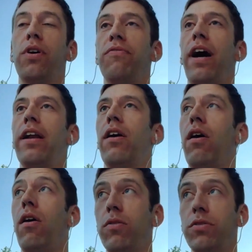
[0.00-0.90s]
find
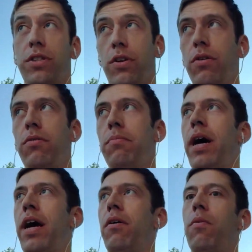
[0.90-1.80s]
also
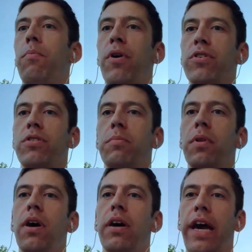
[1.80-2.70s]
my own personal blog